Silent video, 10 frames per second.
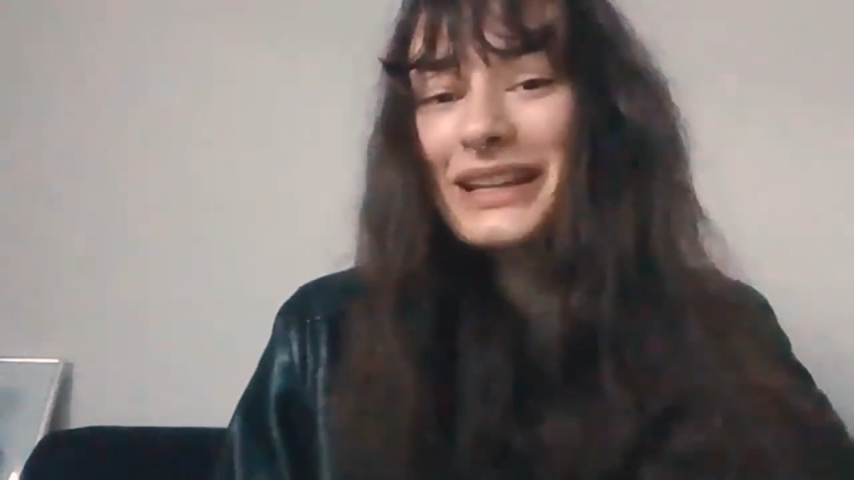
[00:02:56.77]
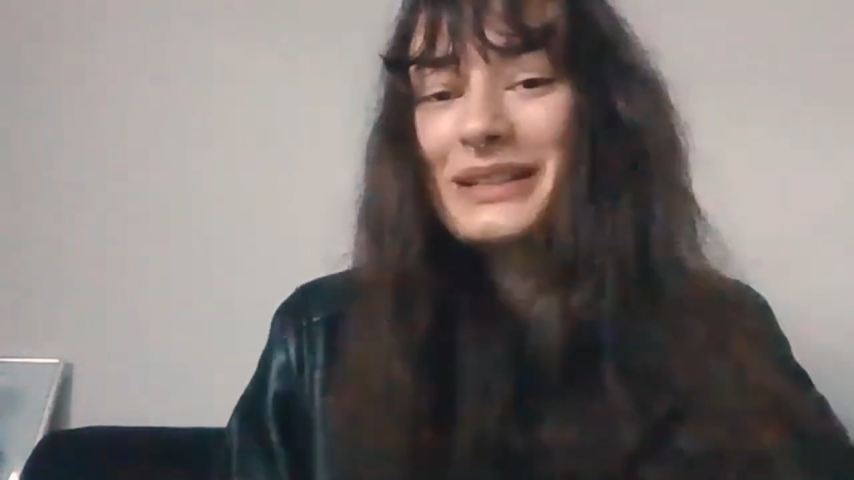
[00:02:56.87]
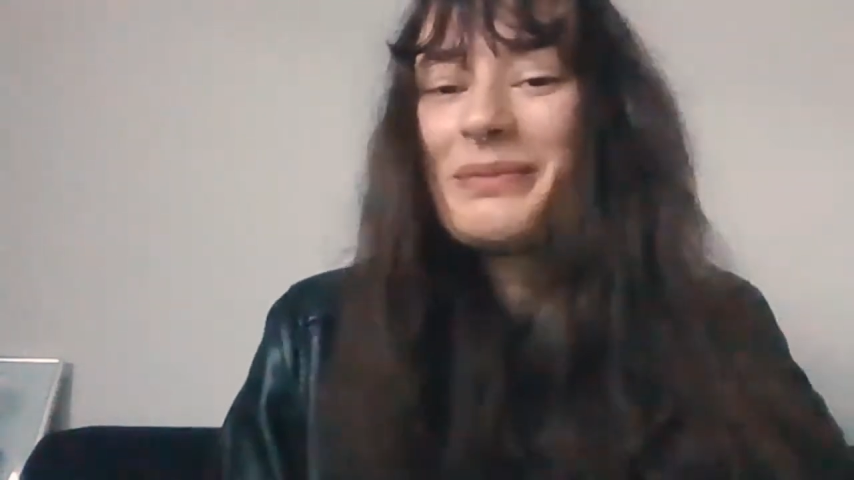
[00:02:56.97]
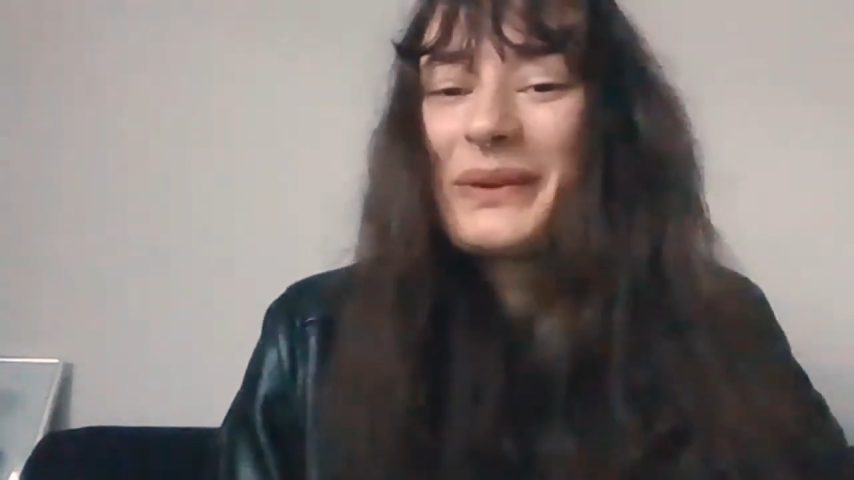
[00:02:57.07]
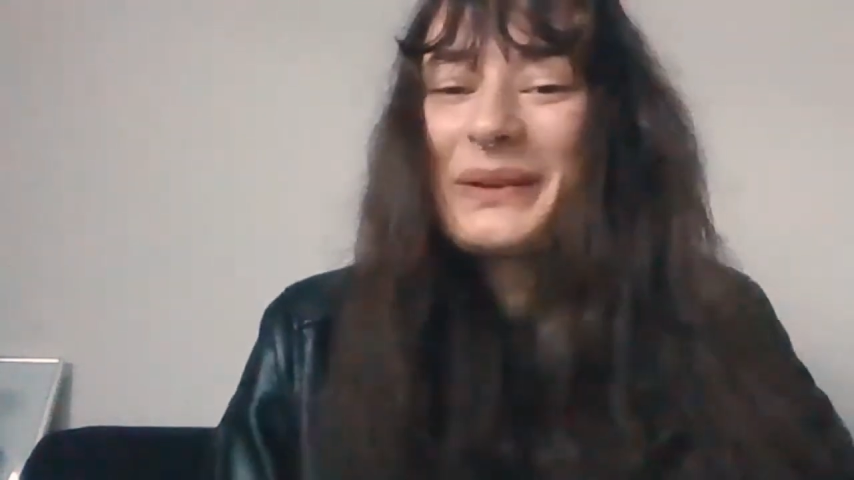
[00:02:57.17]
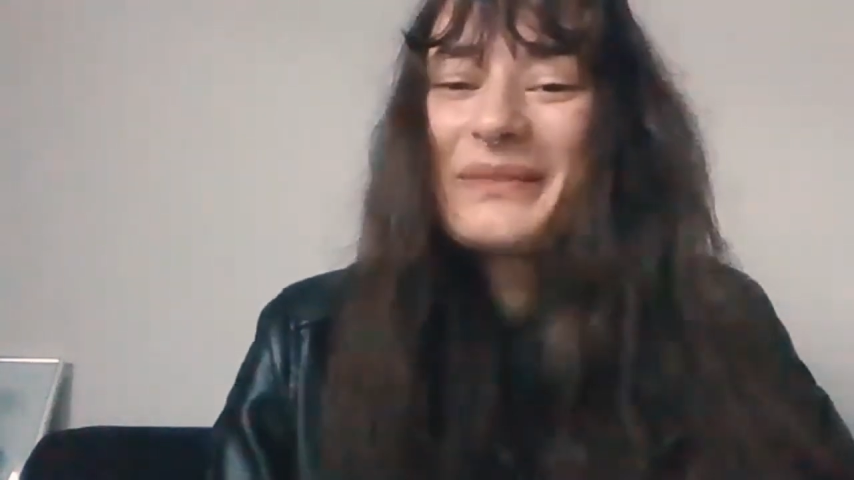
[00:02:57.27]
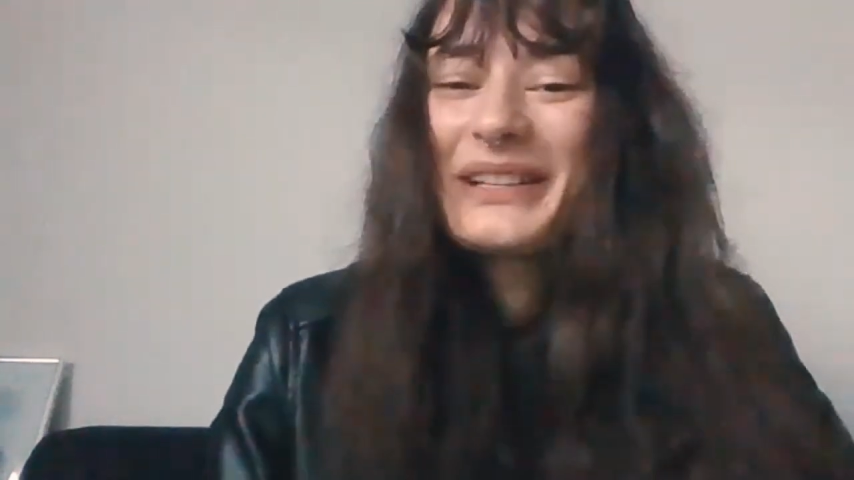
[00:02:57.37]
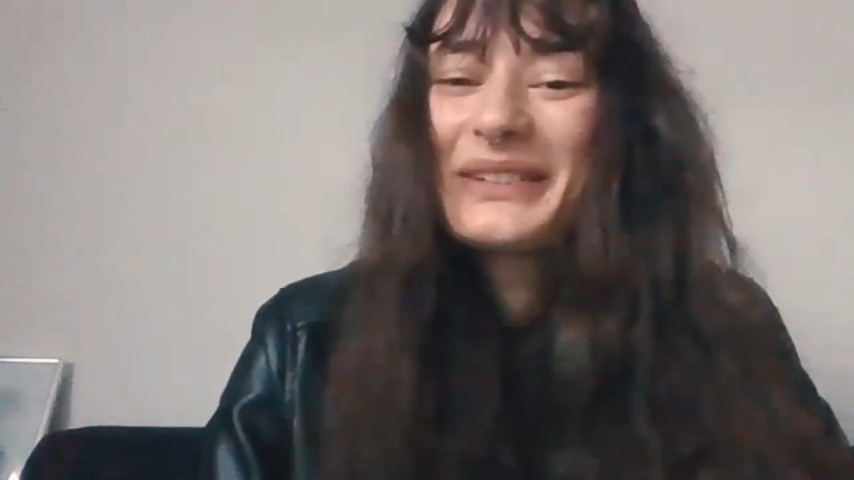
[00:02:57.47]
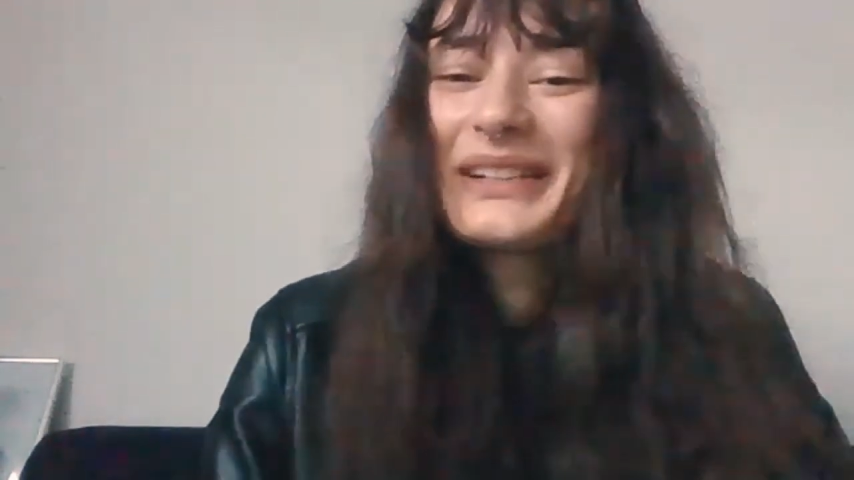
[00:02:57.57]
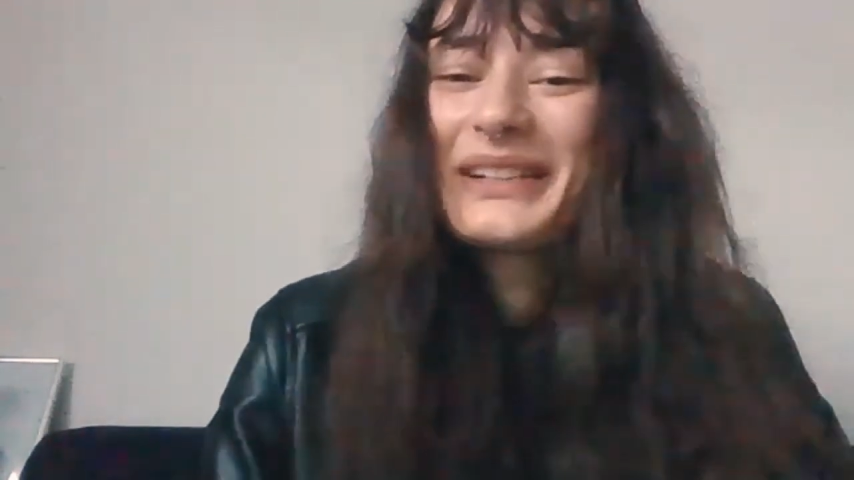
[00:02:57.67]
that supported
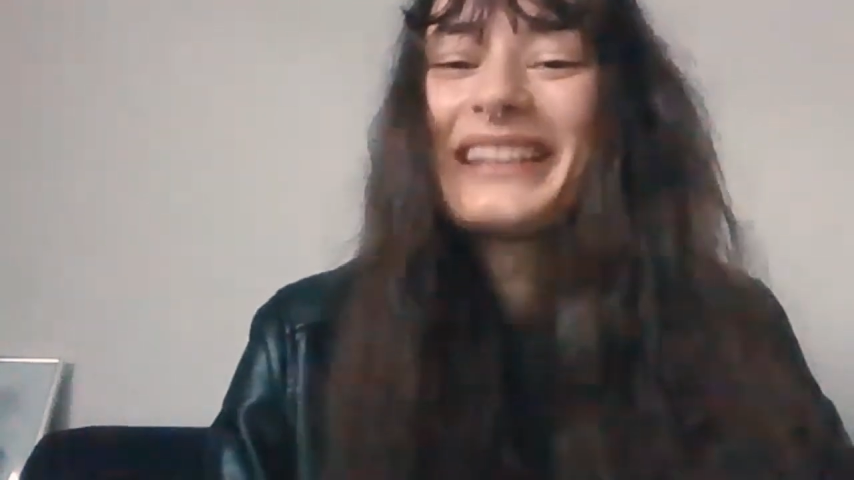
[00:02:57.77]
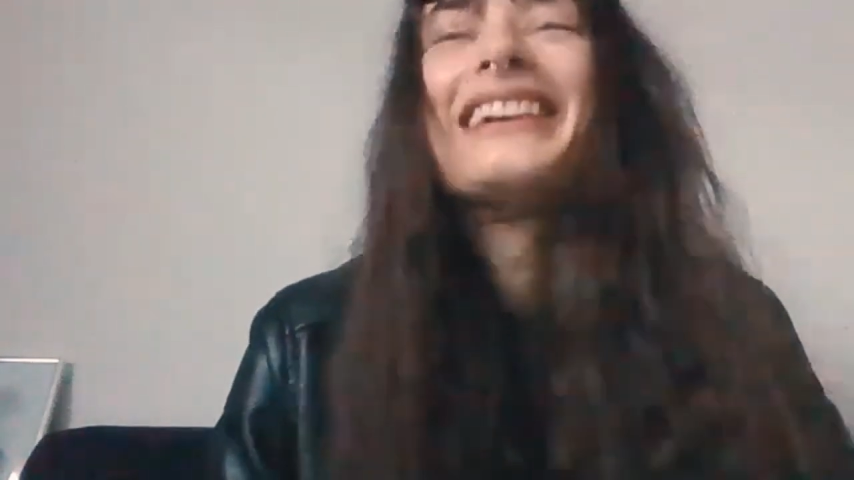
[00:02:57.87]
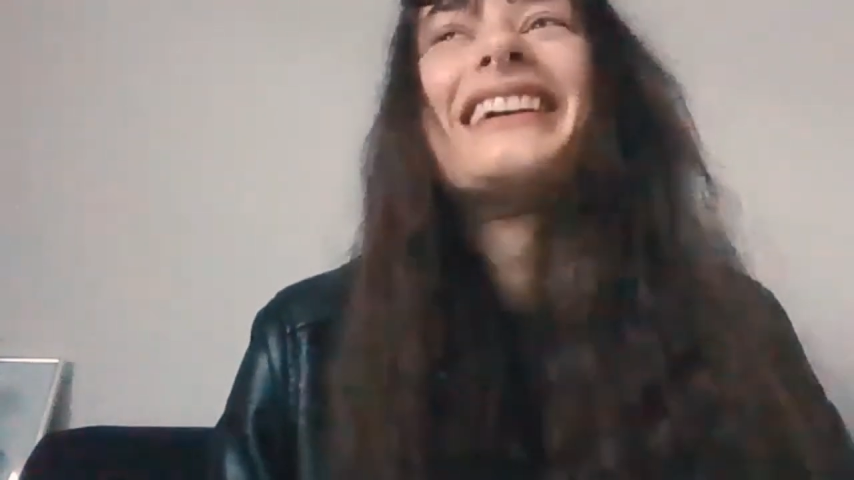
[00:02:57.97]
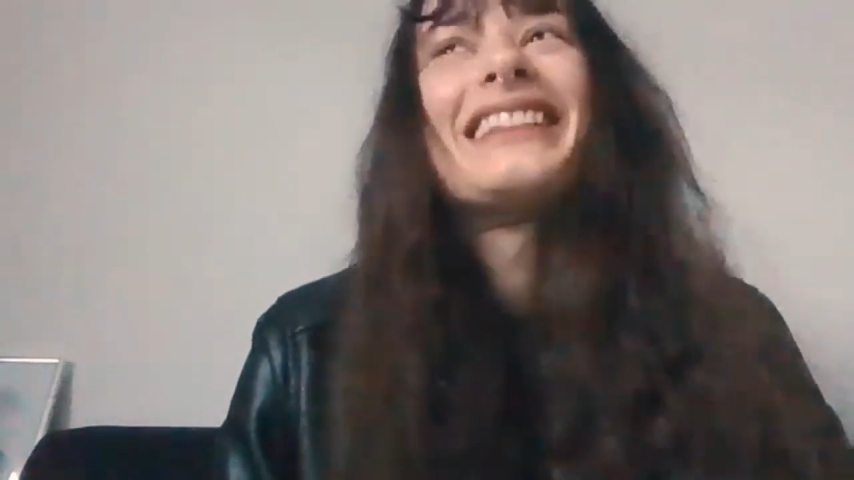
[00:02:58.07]
me during